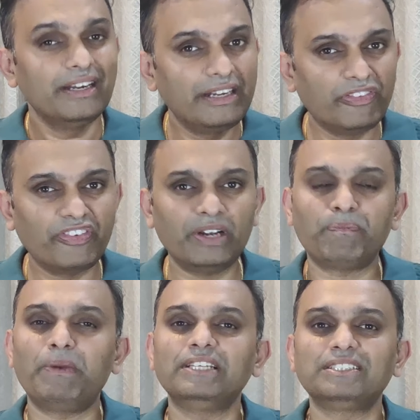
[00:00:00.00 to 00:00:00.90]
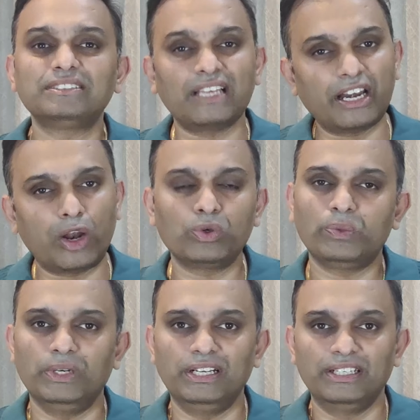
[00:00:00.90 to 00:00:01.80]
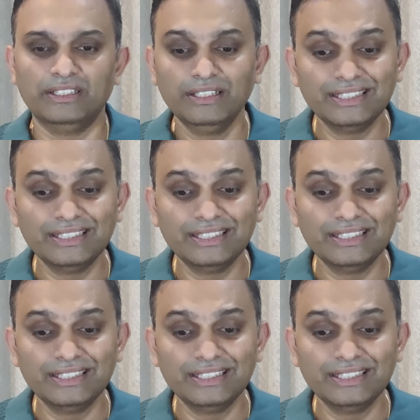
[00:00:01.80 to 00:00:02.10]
Different places around the world.